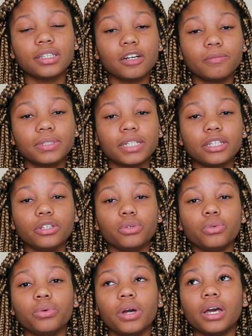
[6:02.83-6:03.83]
steps and
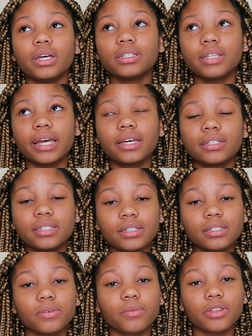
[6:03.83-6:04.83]
you stay
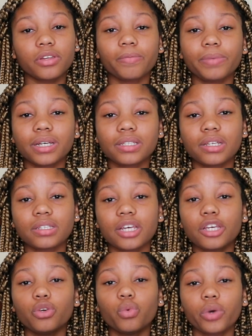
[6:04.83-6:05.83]
consistent with your business,
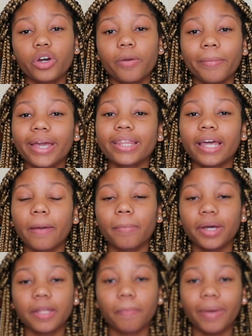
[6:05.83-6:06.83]
then you will make that
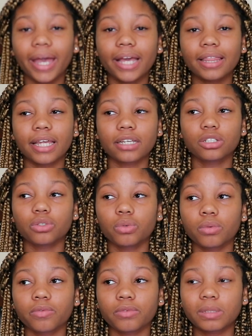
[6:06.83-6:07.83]
money back that you
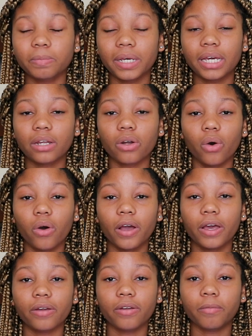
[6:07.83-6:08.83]
spent
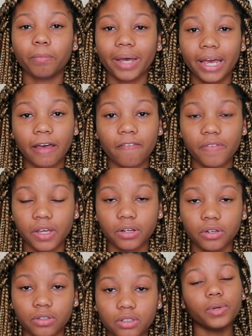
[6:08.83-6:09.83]
on bad
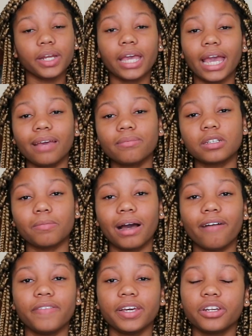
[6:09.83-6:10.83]
vendors. When it came to
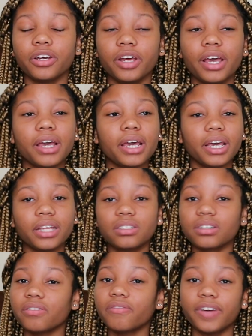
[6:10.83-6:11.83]
my vendor, it
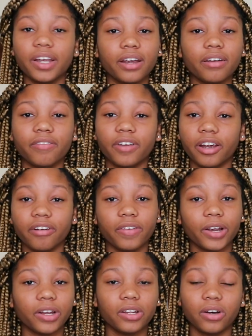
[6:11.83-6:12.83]
took a very, very,
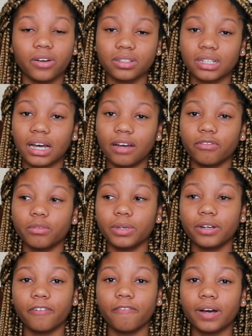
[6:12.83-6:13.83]
very long time for
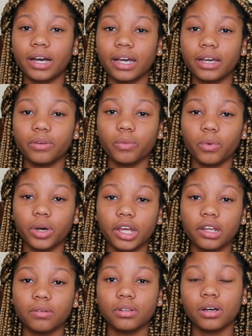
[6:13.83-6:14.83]
me to find
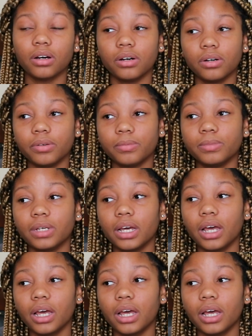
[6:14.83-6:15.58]
one.